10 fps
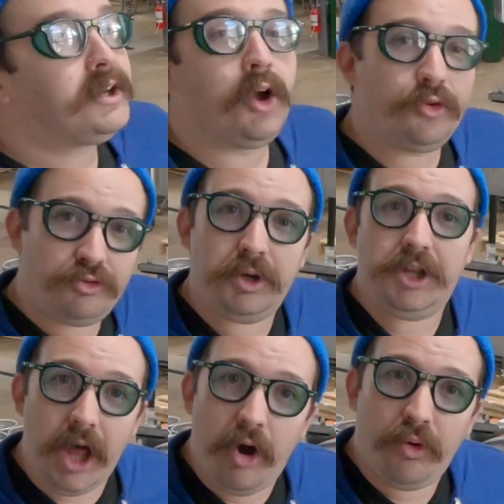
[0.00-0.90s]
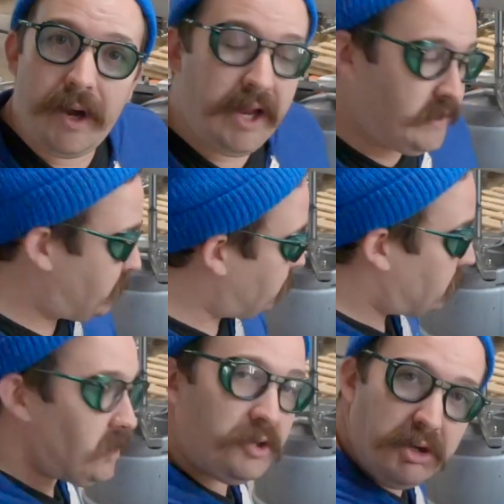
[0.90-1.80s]
Goes to a low rinse.
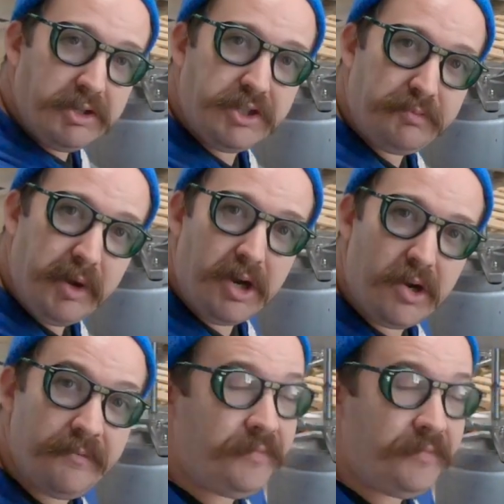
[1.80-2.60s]
Rinse the spear,